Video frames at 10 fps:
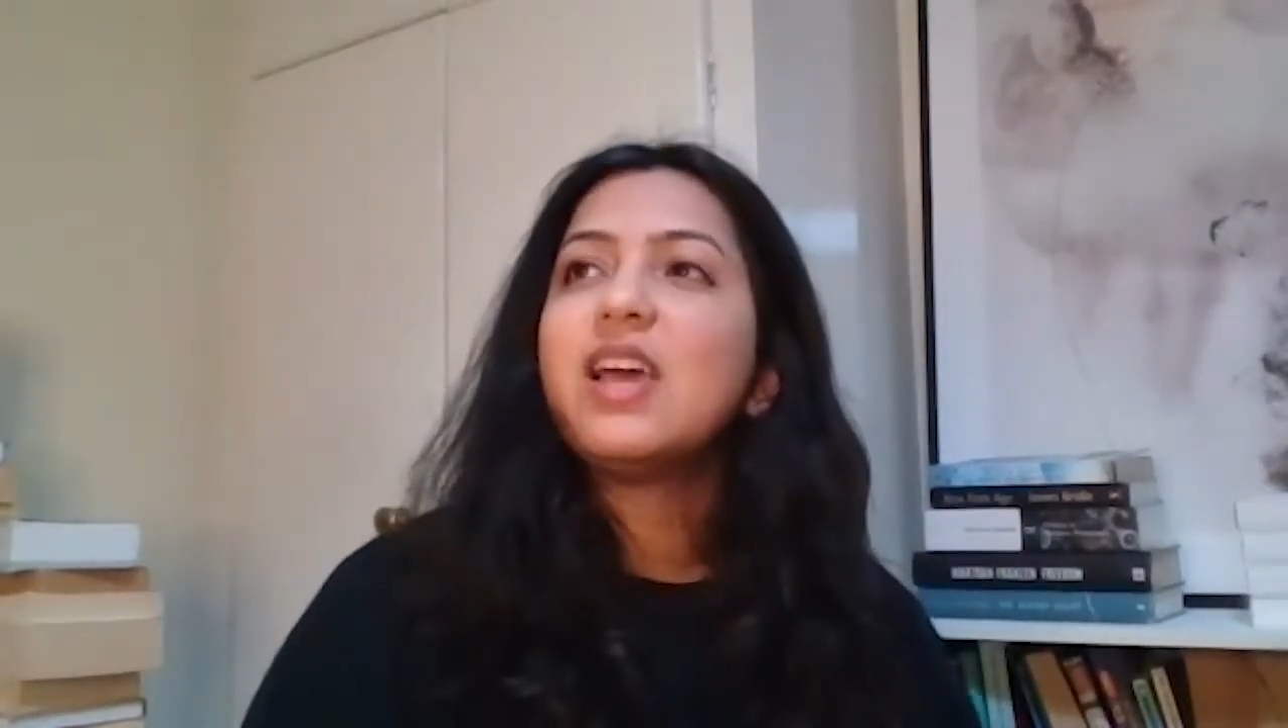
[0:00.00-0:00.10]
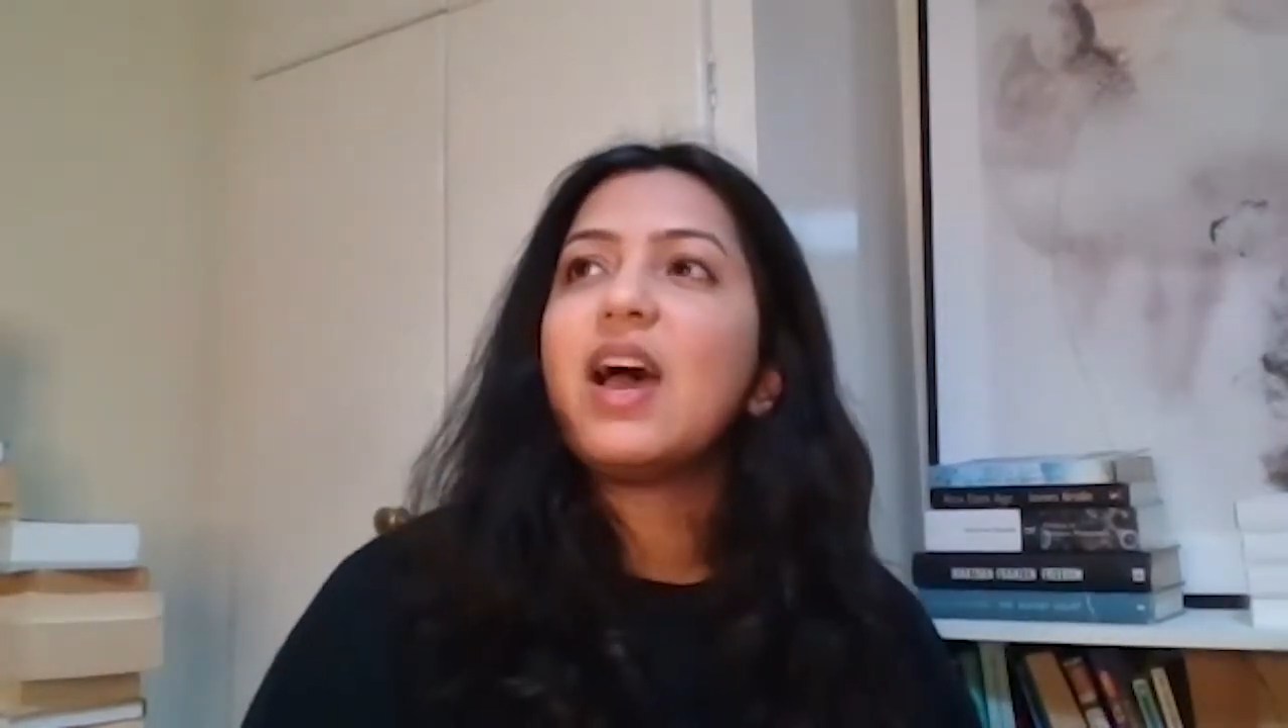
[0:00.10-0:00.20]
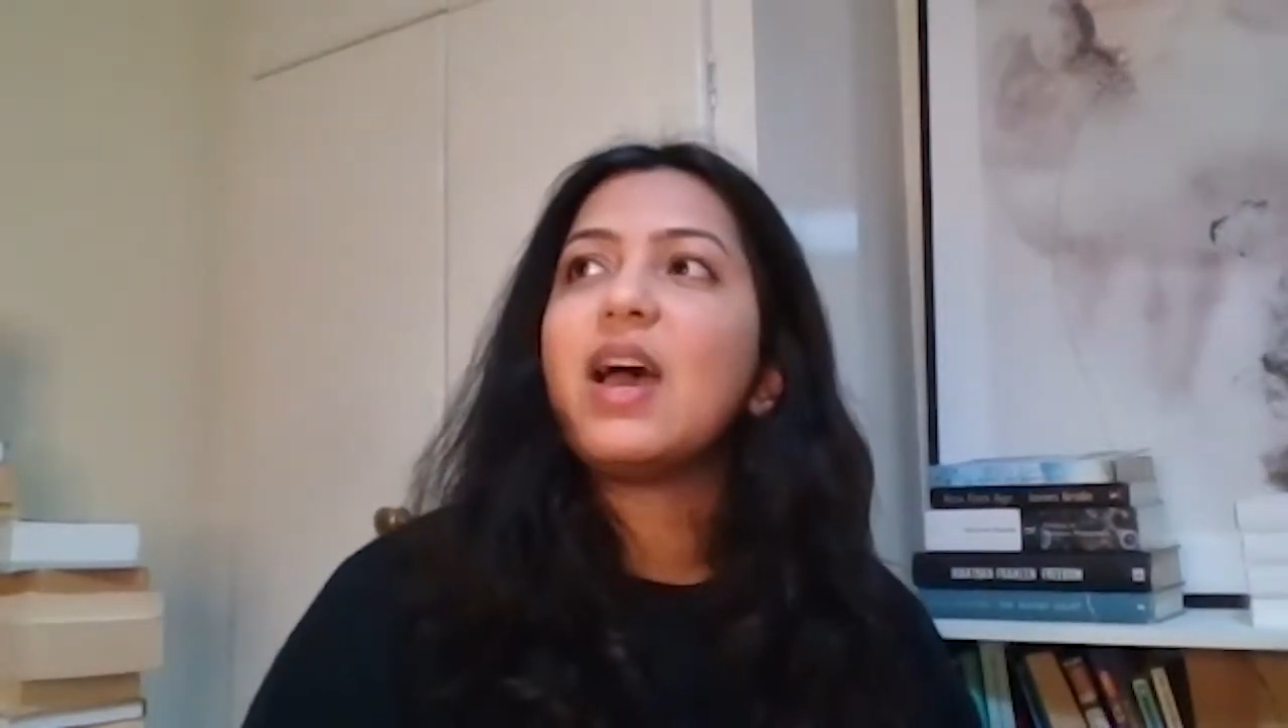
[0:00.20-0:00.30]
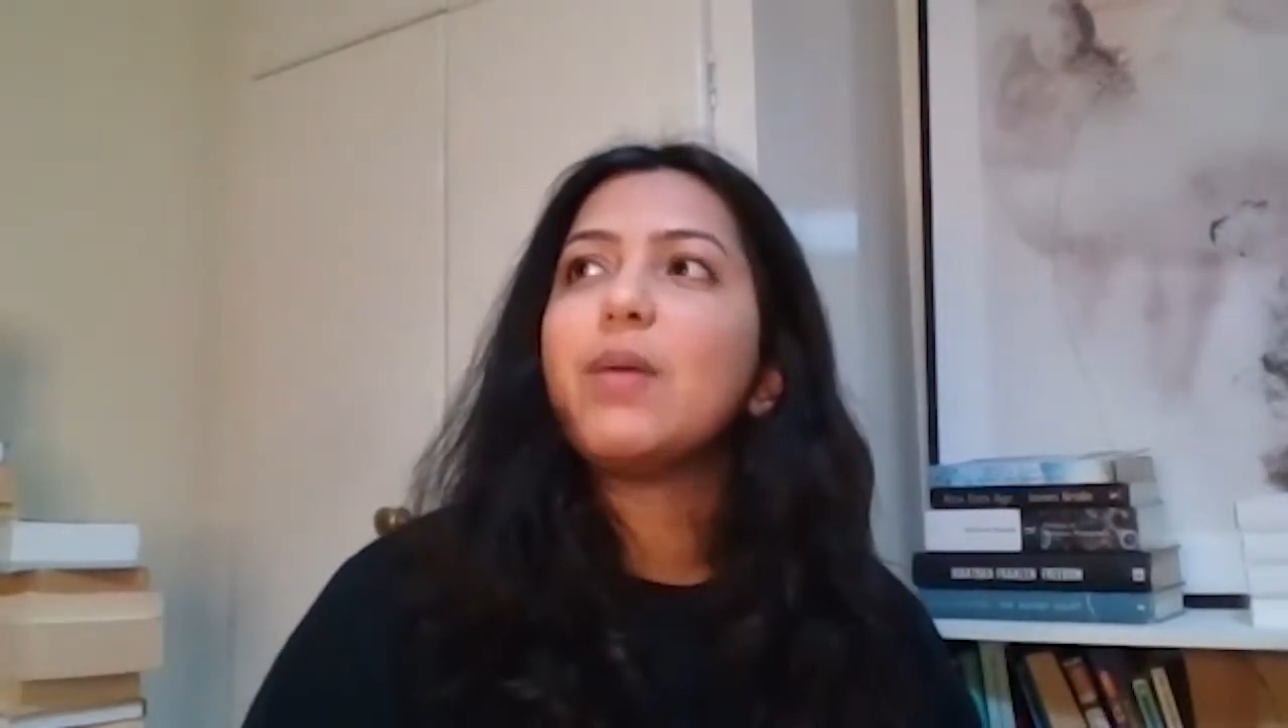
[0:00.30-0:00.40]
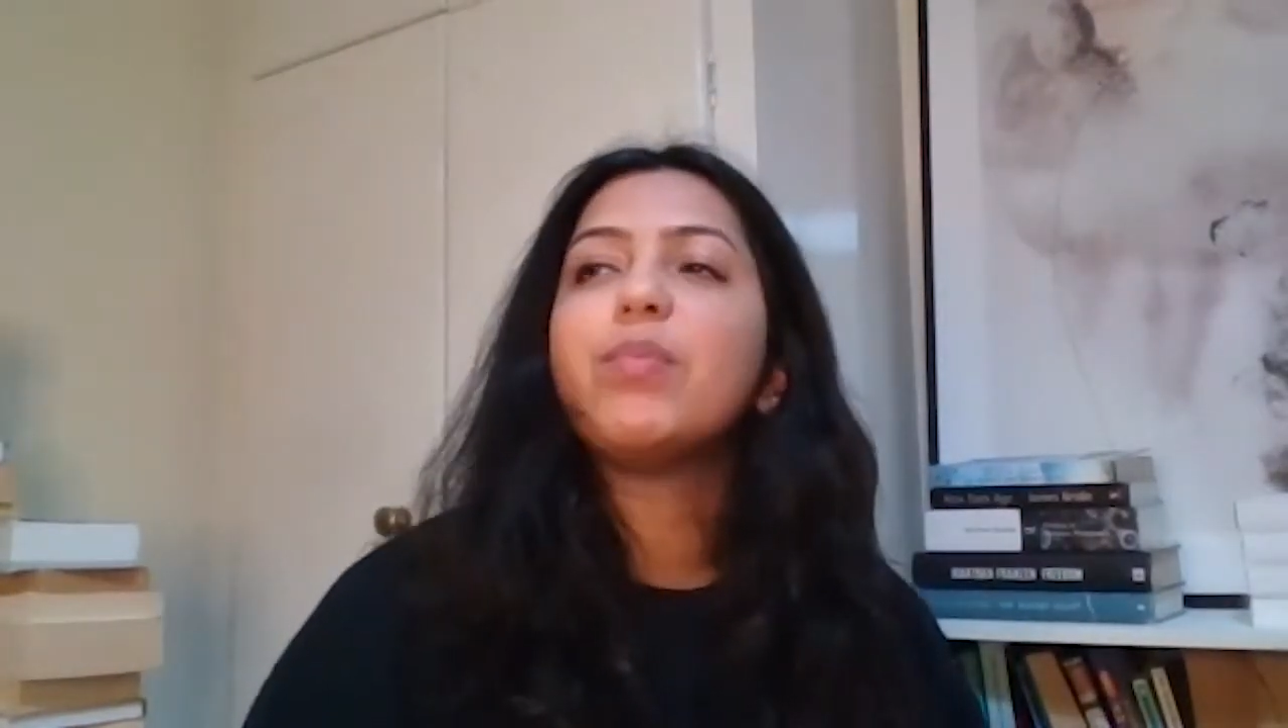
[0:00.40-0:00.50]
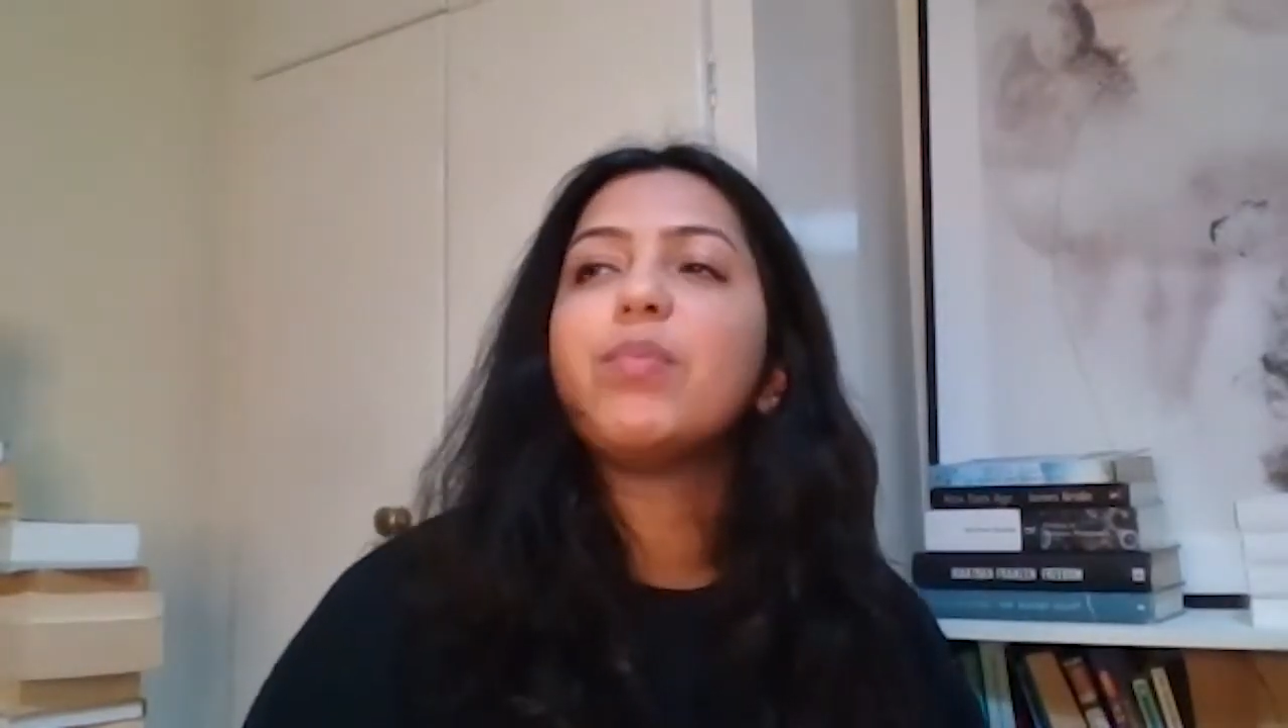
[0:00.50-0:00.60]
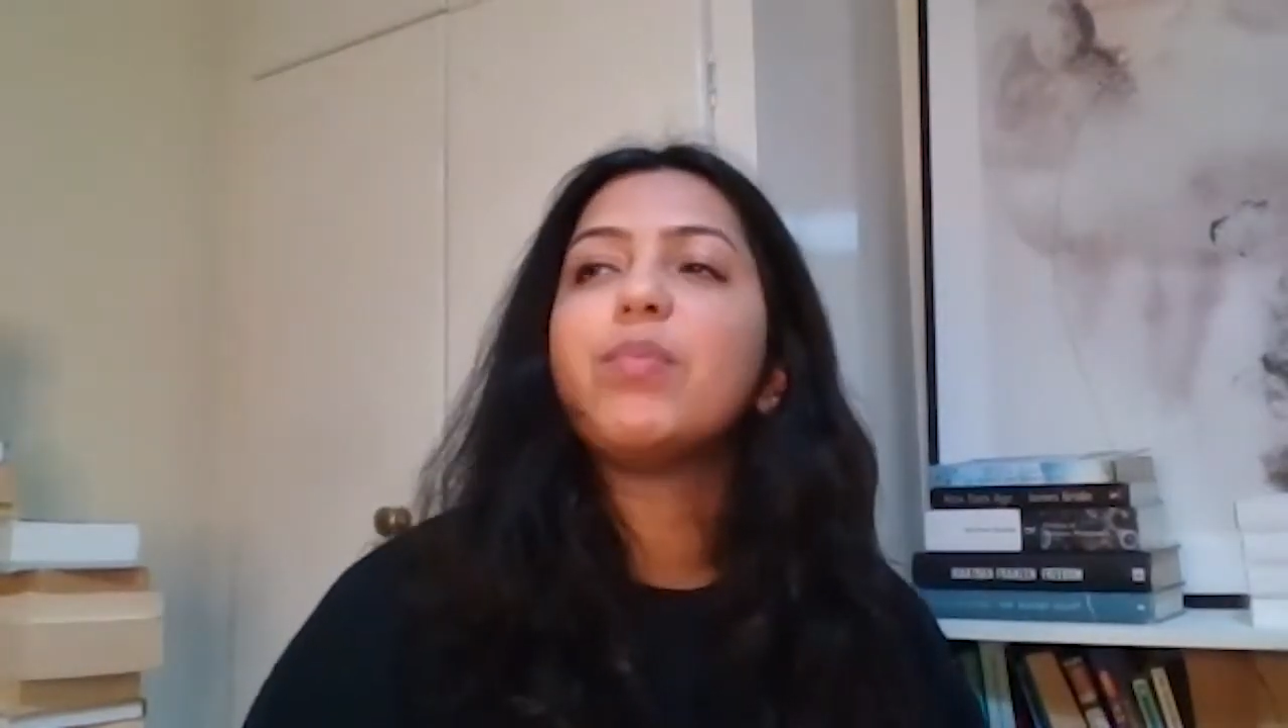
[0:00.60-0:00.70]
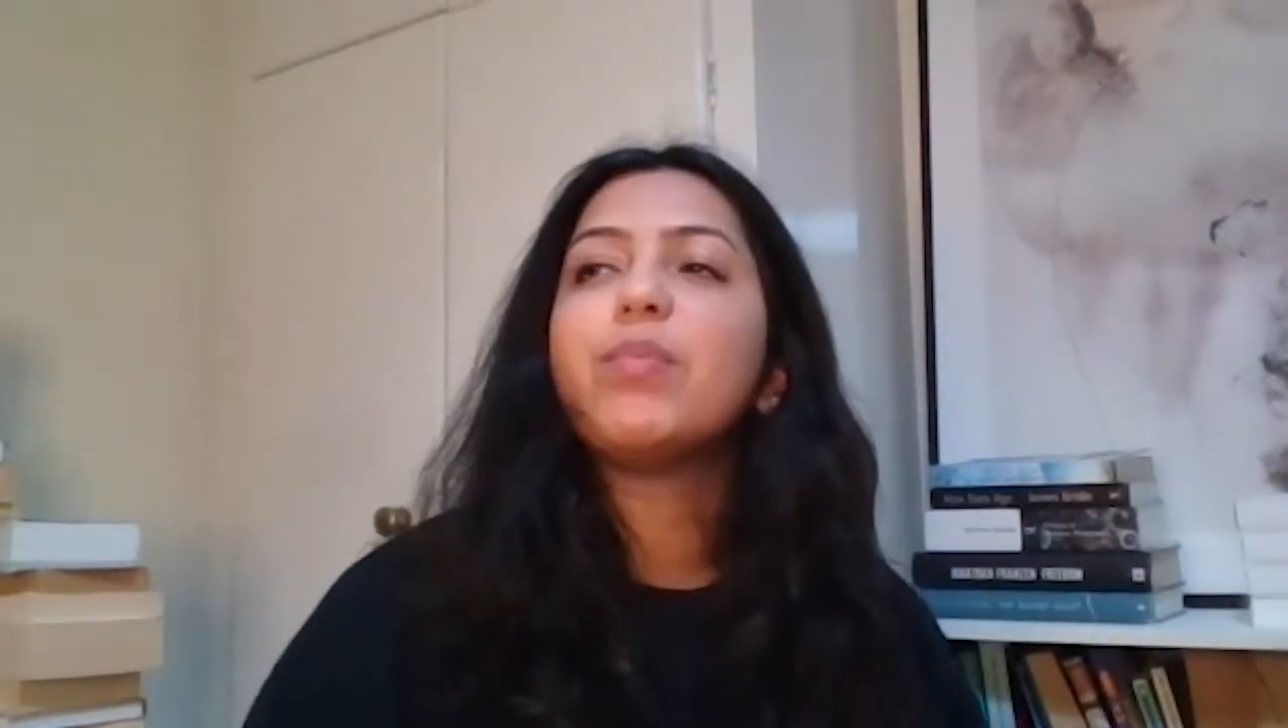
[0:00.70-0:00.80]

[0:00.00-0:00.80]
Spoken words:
But